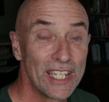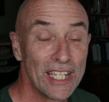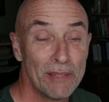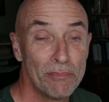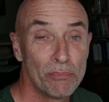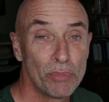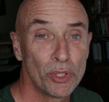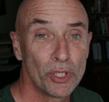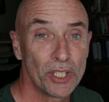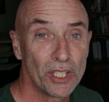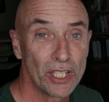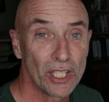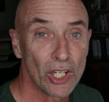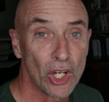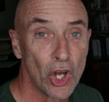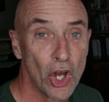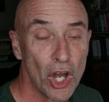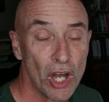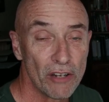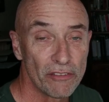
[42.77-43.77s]
keep putting
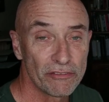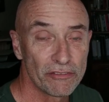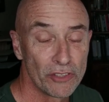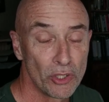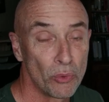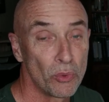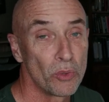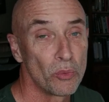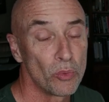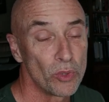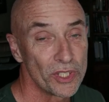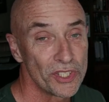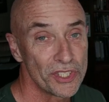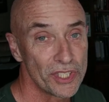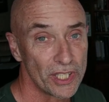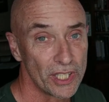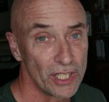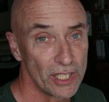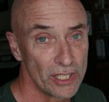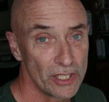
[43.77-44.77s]
it off. No one
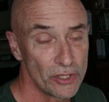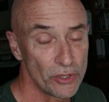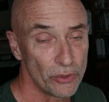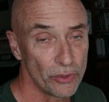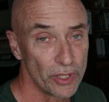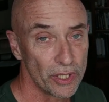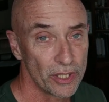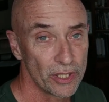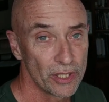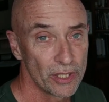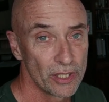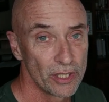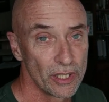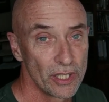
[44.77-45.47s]
wants to get into it.